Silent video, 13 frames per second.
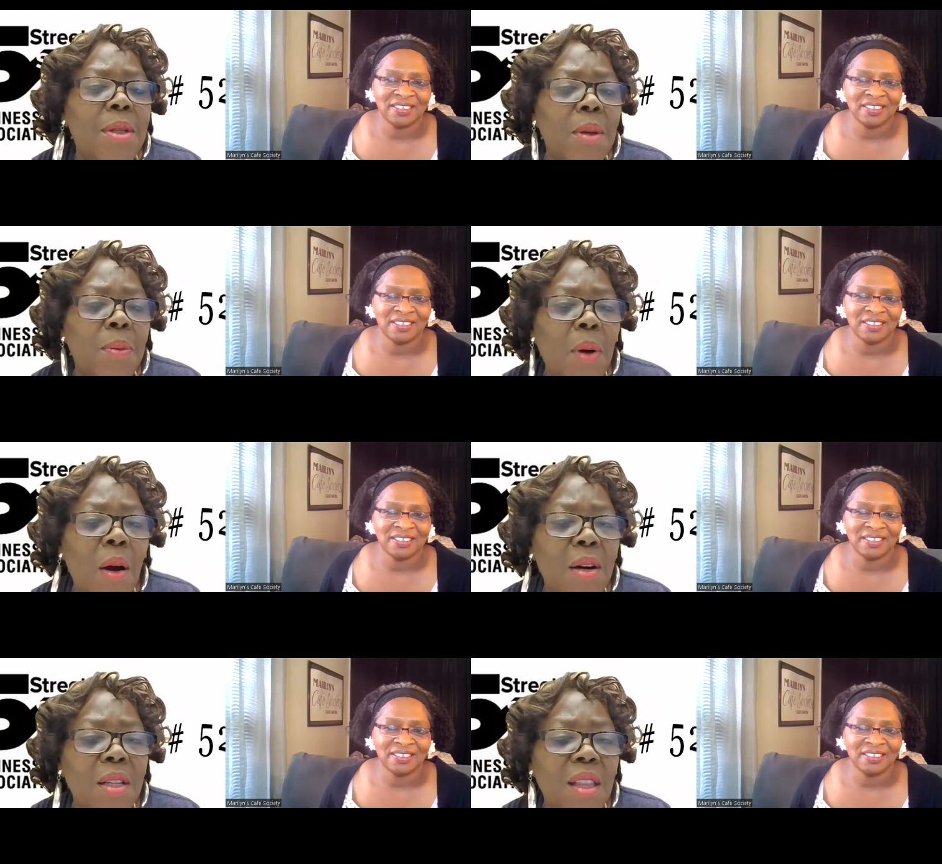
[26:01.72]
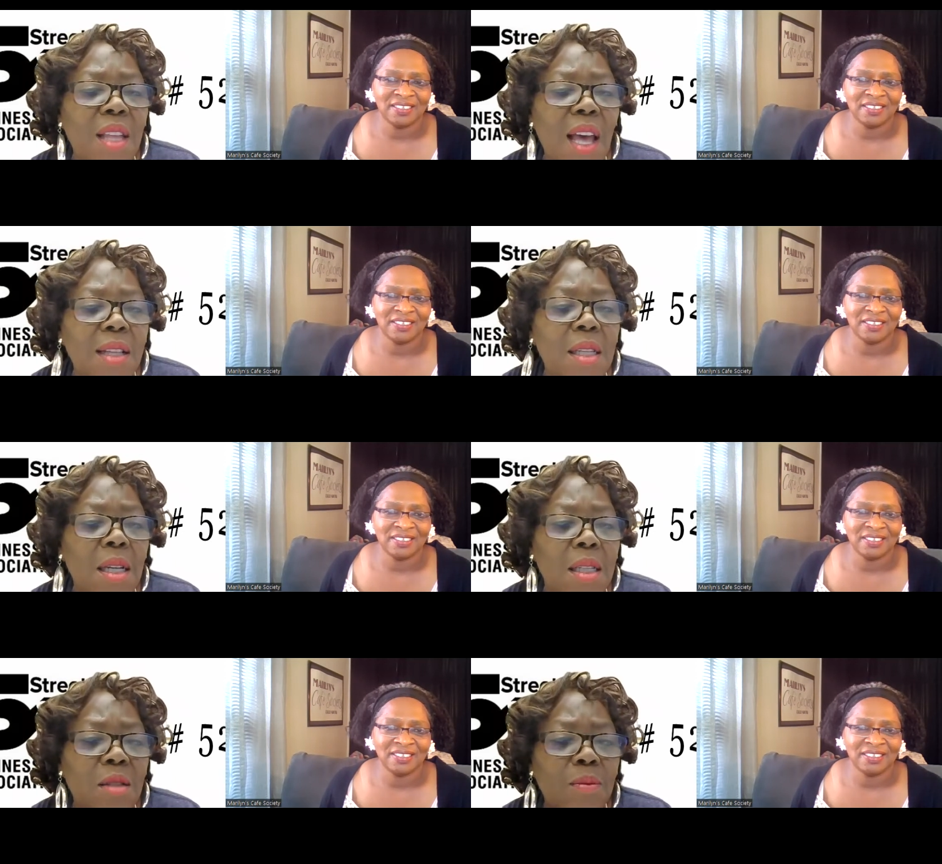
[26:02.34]
Speaker 1: to be part of that
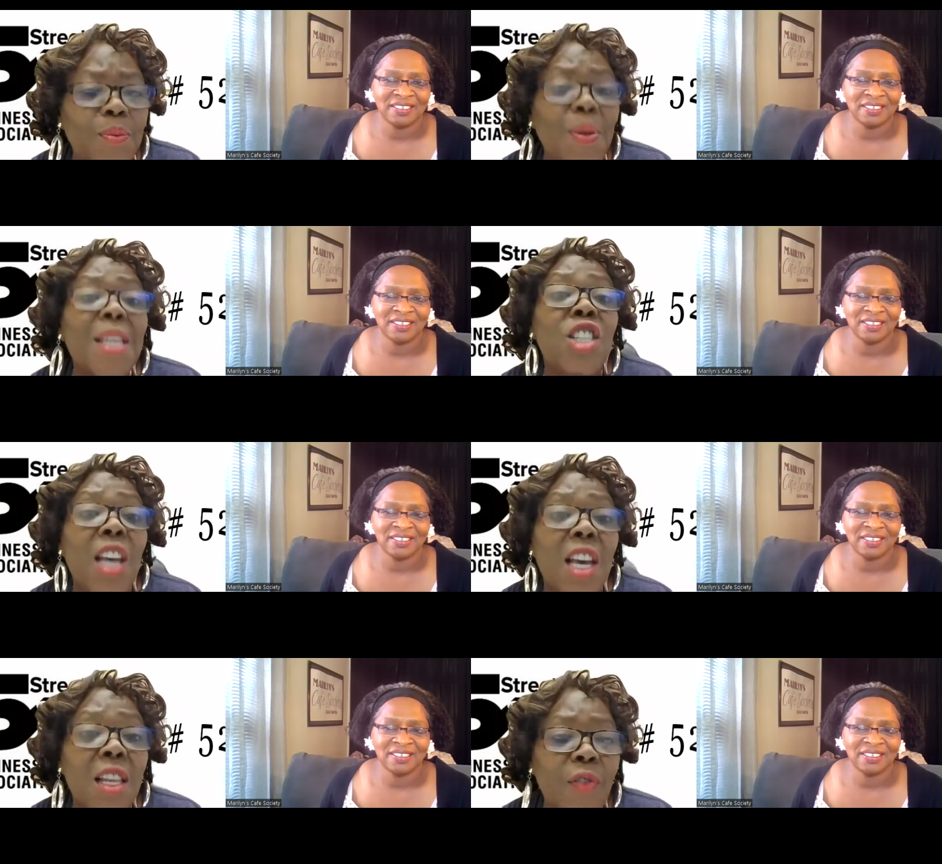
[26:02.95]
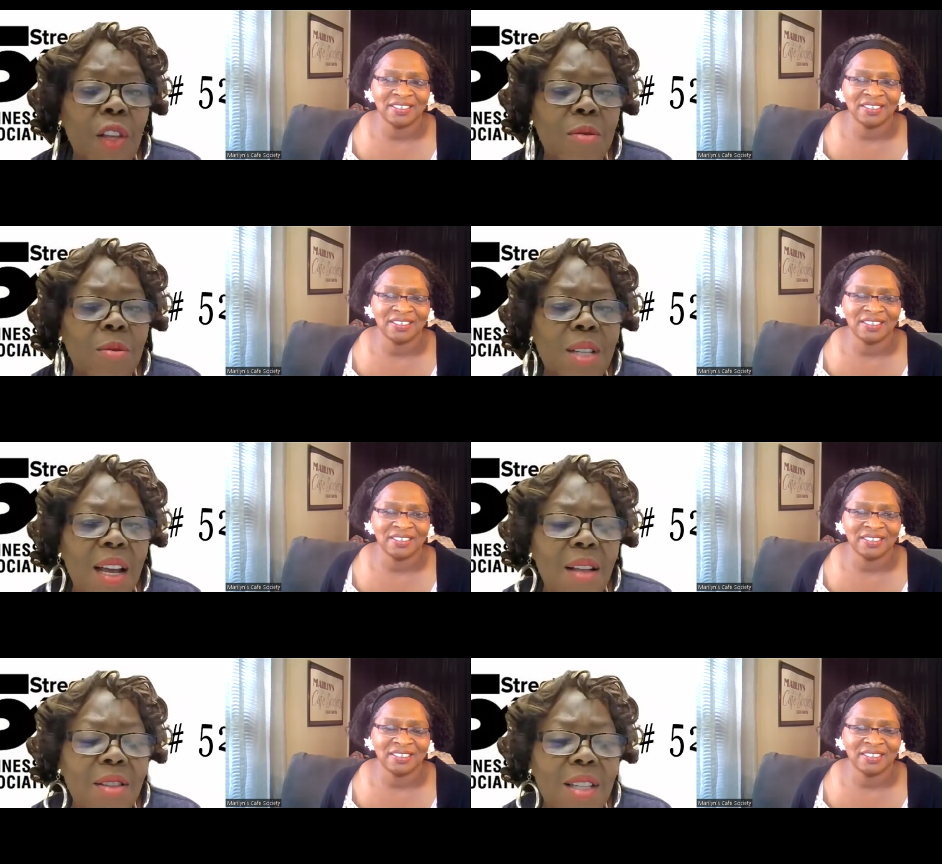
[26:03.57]
uh, big jazz festival
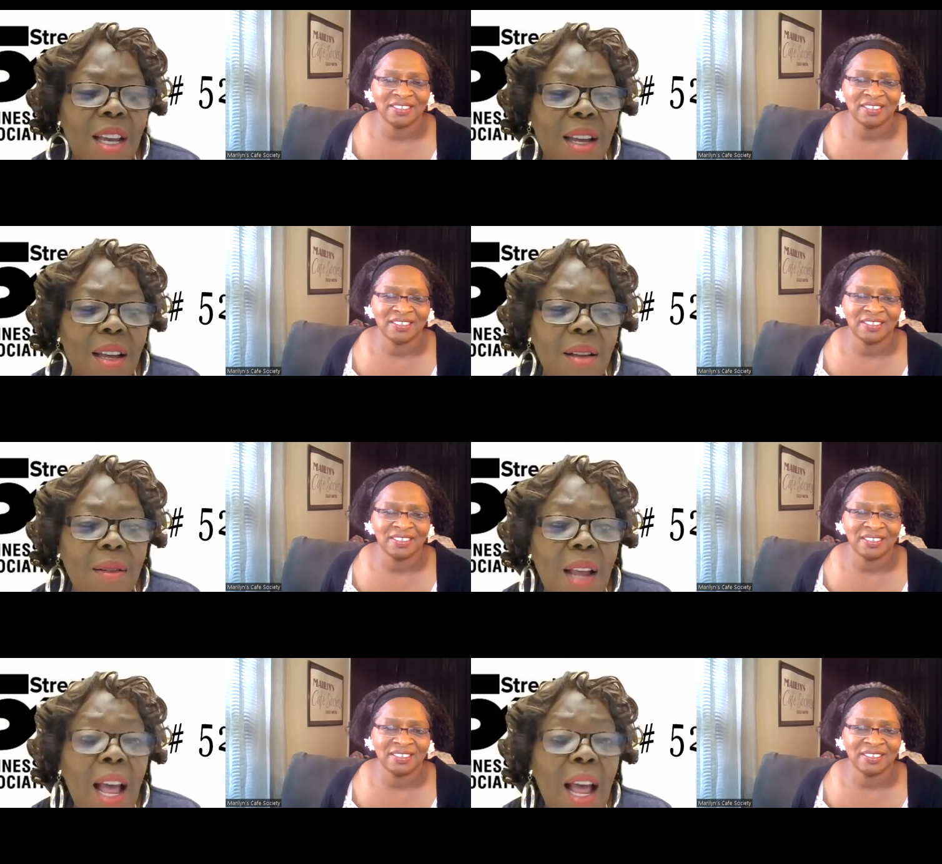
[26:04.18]
downtown.